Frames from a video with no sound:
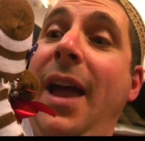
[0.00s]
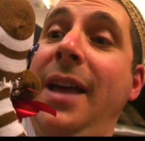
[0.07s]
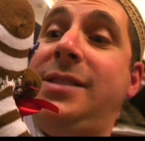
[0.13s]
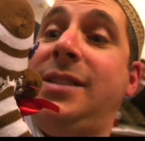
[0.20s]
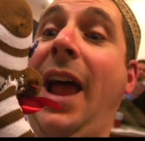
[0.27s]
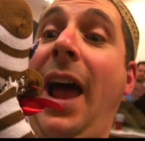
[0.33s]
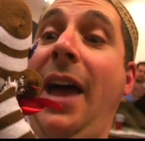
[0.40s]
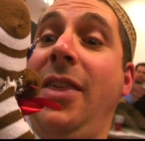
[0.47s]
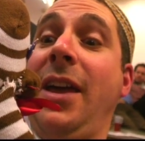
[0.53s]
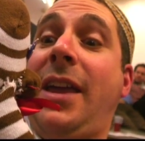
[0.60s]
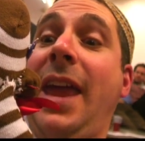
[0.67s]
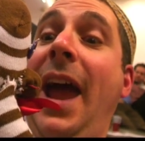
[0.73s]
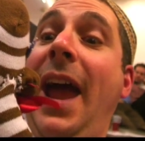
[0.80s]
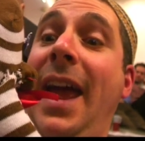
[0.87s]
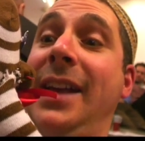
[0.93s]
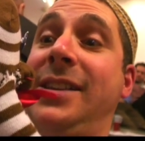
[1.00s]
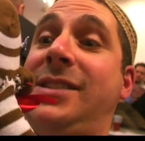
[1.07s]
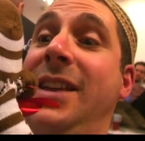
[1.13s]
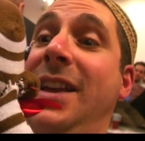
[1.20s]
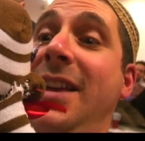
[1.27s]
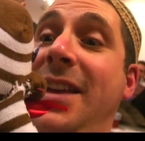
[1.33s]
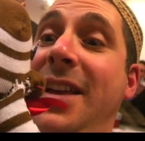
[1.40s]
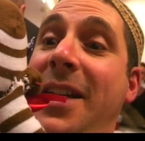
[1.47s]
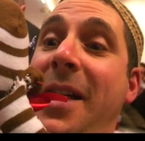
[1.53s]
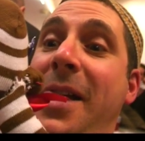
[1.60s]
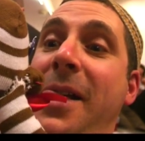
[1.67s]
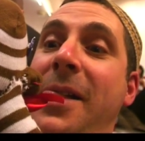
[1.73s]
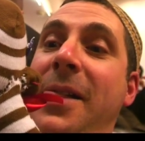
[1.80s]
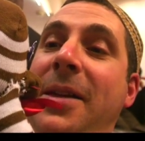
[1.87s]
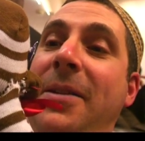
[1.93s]
Is that the case? Of our
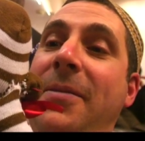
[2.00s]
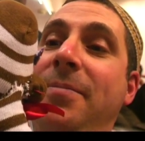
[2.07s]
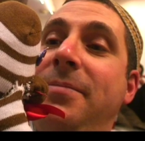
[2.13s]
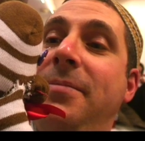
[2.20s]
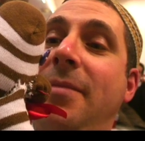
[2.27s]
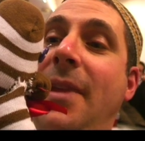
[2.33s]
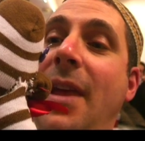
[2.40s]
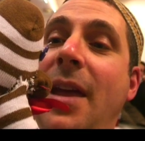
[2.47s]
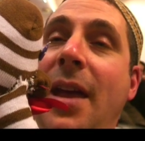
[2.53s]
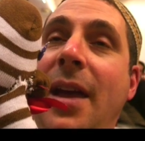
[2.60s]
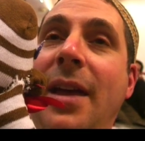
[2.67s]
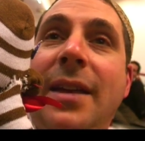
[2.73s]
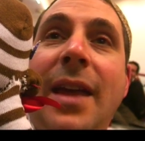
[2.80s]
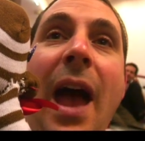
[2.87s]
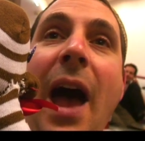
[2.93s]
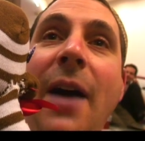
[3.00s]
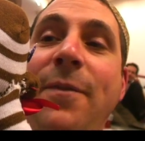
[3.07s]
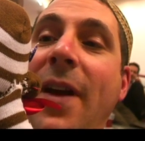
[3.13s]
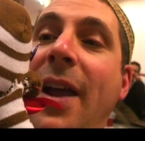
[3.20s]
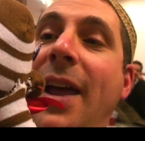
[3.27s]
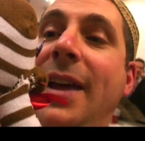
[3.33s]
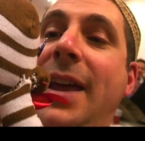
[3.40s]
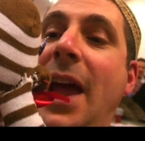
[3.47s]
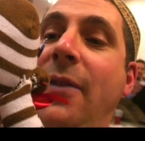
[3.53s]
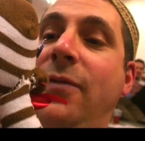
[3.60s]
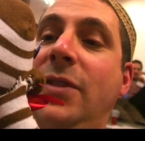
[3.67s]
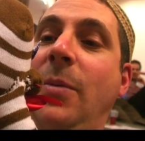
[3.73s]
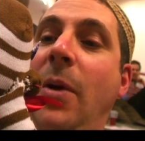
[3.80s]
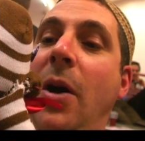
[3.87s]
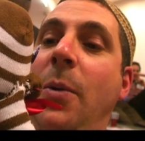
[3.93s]
intimacy, Kevin. Yeah, I feel
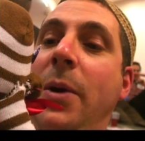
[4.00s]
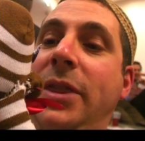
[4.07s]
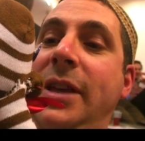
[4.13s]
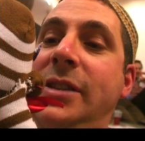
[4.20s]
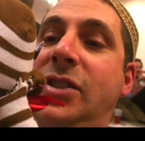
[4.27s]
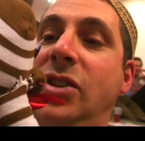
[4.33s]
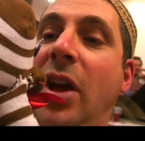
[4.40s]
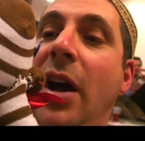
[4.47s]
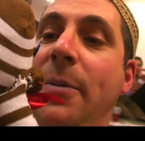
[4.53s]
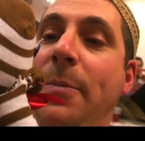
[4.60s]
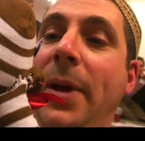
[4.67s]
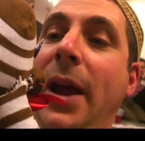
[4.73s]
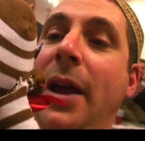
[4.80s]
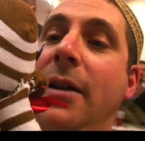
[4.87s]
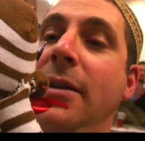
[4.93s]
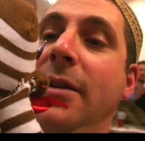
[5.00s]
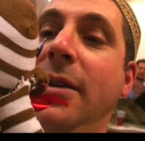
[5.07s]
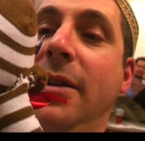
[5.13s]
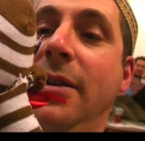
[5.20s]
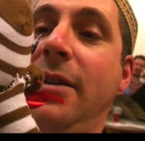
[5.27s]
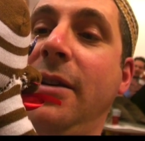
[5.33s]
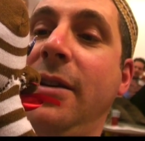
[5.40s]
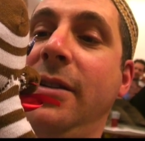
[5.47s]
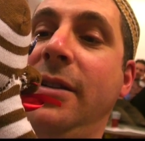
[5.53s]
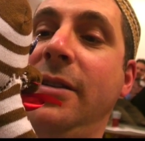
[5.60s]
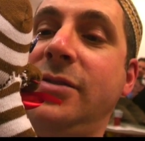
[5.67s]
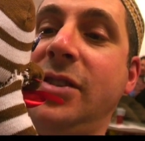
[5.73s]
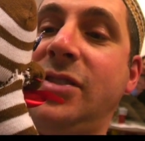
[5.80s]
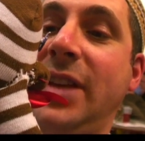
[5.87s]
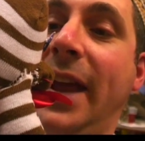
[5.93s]
uncomfortable with this sock being
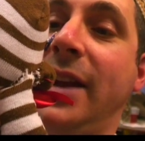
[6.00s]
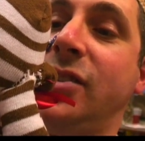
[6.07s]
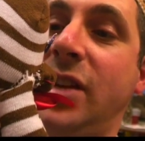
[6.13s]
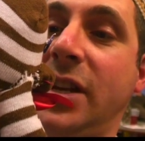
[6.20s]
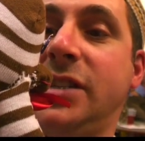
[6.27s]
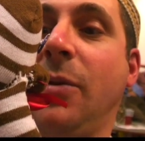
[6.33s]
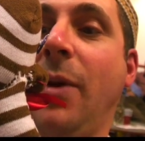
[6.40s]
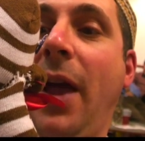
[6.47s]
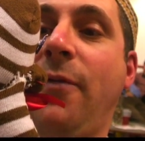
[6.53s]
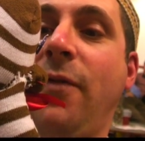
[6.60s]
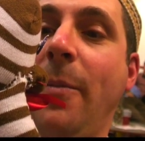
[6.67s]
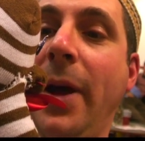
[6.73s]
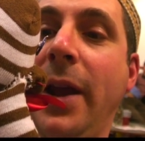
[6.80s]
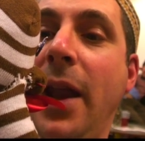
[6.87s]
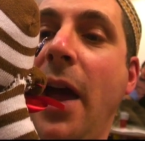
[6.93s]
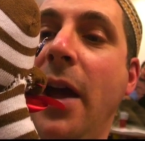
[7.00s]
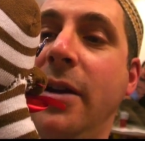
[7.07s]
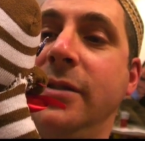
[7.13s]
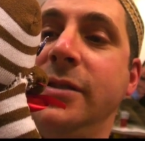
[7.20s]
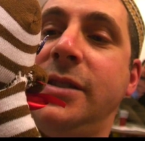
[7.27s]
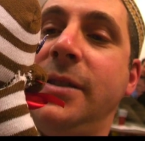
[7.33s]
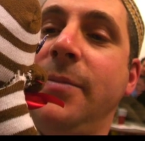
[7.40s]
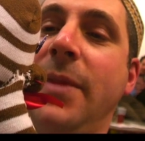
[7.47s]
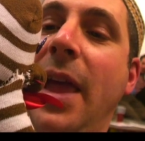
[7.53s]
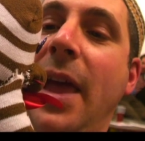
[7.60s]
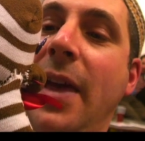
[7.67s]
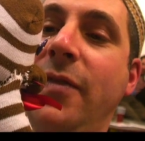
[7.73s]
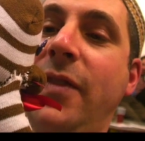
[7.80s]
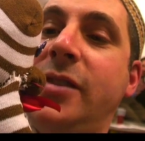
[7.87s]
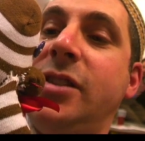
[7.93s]
just inches away from my nose.
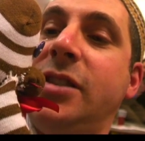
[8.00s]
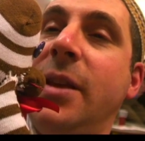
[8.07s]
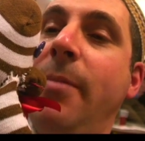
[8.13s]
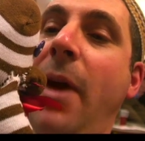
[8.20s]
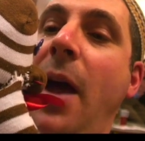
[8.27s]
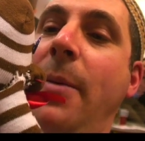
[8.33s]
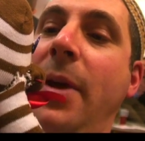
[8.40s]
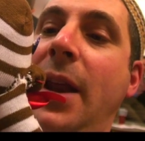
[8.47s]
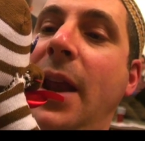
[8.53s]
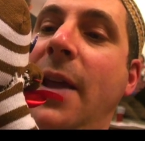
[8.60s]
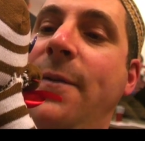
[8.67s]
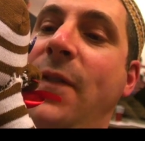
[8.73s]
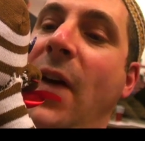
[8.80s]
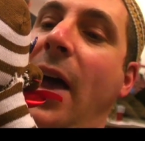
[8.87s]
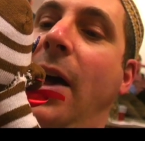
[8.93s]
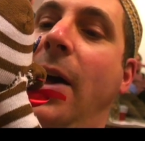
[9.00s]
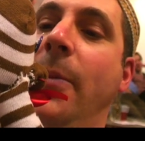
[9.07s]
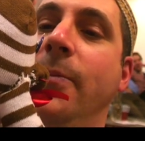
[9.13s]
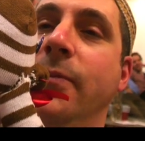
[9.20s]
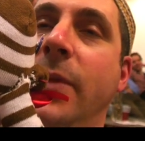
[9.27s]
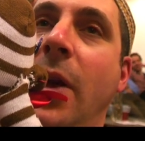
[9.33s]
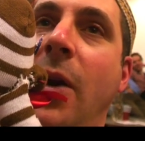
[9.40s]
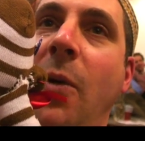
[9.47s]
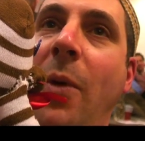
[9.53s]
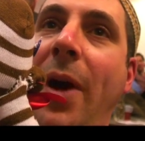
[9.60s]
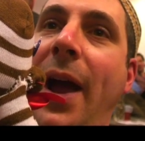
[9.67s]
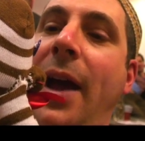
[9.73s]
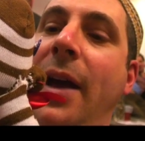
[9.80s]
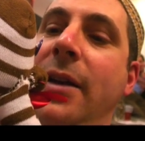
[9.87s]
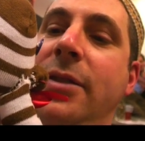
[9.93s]
This is the moment in a film
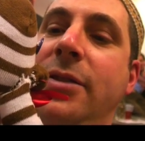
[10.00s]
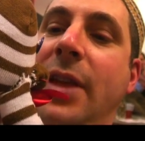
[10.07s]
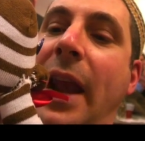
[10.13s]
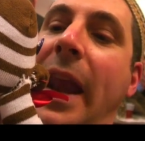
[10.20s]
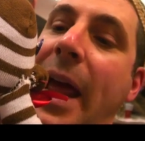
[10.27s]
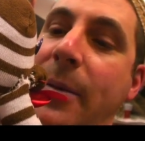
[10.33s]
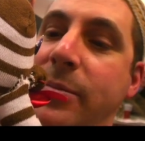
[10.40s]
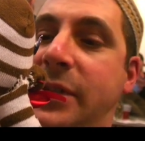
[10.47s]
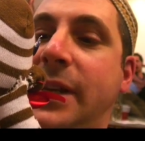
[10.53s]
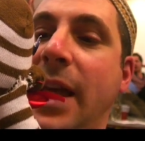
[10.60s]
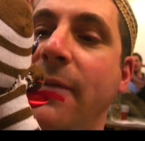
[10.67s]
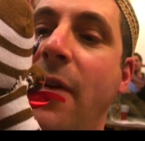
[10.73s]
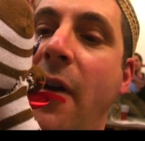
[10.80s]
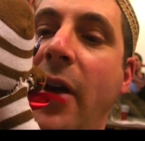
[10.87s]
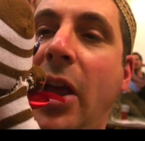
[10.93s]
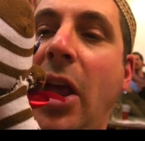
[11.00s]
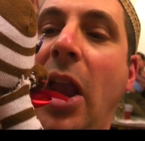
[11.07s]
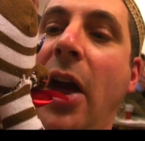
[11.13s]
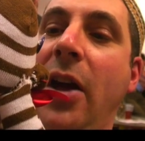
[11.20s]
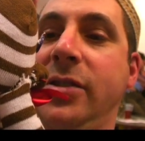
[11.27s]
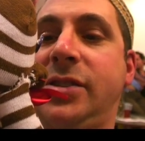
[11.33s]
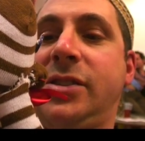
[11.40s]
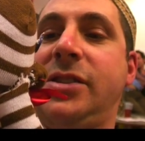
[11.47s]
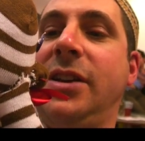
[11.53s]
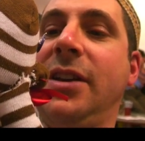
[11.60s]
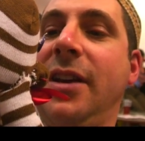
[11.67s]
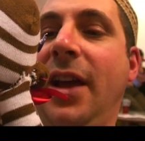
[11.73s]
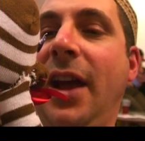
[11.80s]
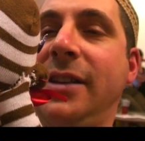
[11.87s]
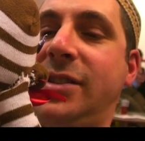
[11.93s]
where the lips get very close
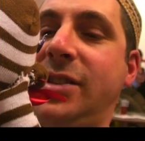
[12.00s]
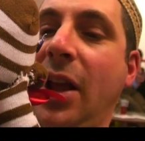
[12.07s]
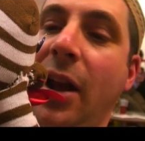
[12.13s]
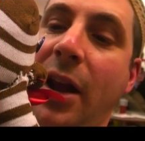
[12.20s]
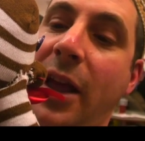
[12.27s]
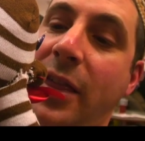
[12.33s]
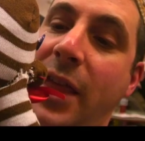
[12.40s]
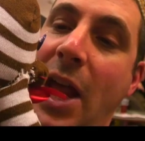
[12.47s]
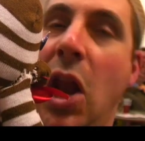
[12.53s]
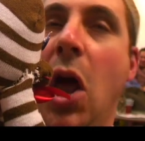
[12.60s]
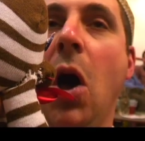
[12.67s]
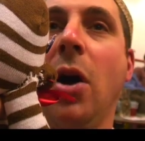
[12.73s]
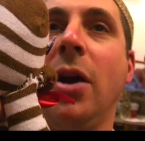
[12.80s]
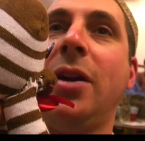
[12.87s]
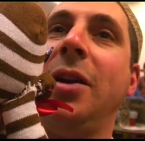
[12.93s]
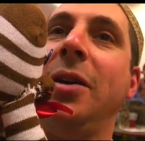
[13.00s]
and suddenly they lock.